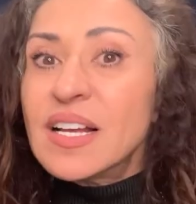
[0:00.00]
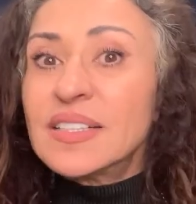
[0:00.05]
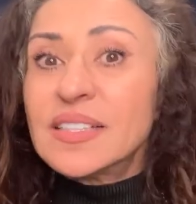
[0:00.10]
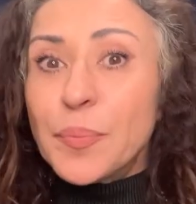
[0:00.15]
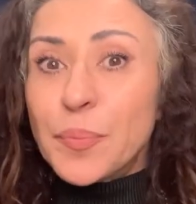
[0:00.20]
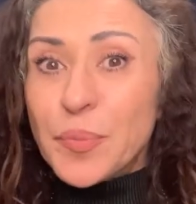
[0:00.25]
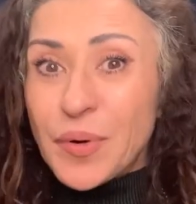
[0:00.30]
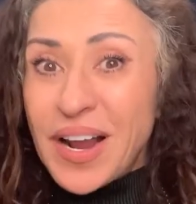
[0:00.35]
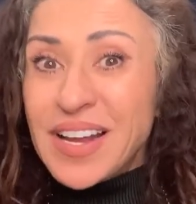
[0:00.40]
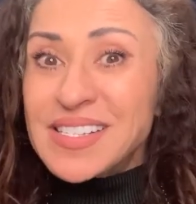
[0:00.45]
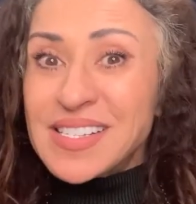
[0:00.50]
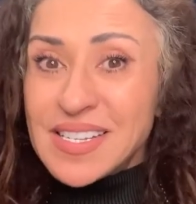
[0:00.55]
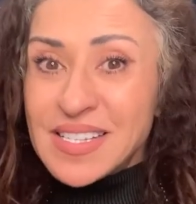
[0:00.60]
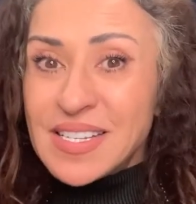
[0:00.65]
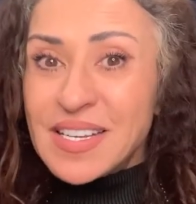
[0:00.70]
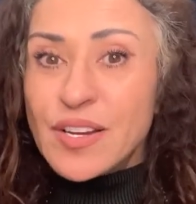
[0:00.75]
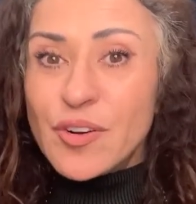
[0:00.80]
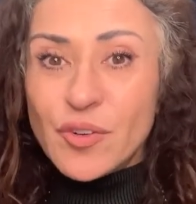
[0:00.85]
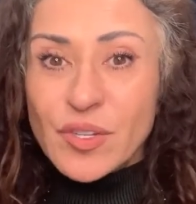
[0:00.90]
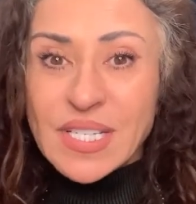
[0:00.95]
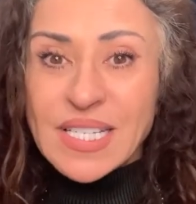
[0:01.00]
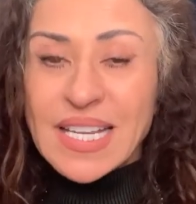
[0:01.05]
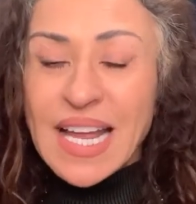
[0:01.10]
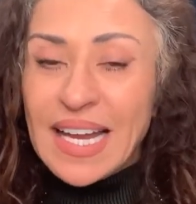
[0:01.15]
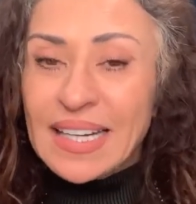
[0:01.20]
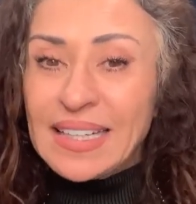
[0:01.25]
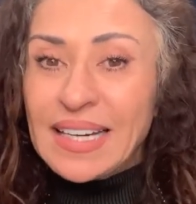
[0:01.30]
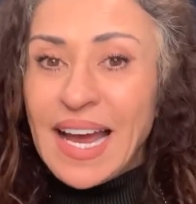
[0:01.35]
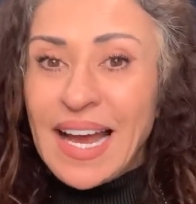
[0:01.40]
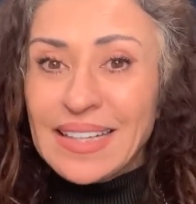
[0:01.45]
the prices here on
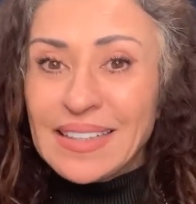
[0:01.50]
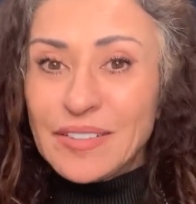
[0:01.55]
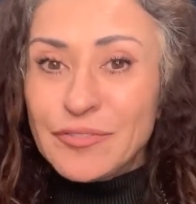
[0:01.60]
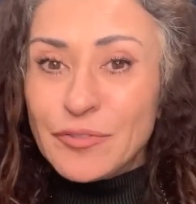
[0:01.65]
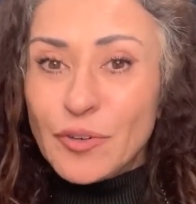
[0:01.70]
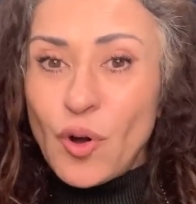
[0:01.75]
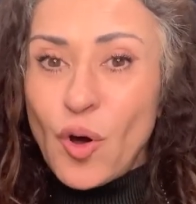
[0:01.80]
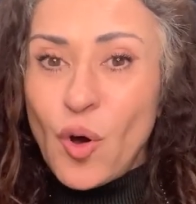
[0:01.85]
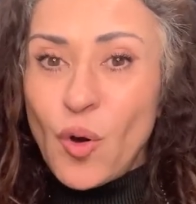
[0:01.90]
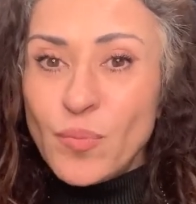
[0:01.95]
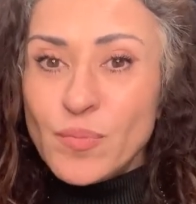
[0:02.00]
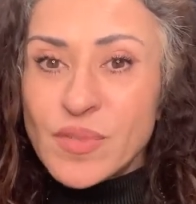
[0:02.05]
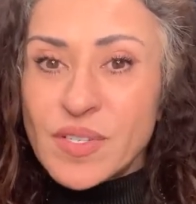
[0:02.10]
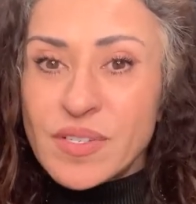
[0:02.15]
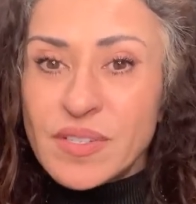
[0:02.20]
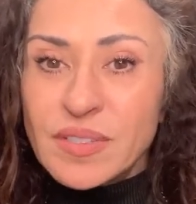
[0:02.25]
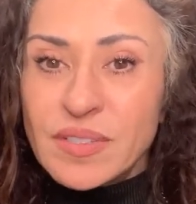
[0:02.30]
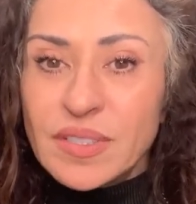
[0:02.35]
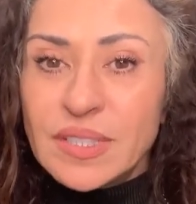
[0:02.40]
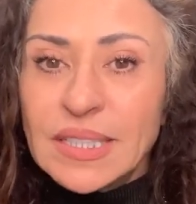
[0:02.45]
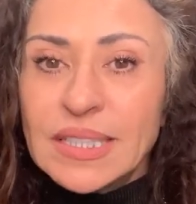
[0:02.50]
Staten Island for homes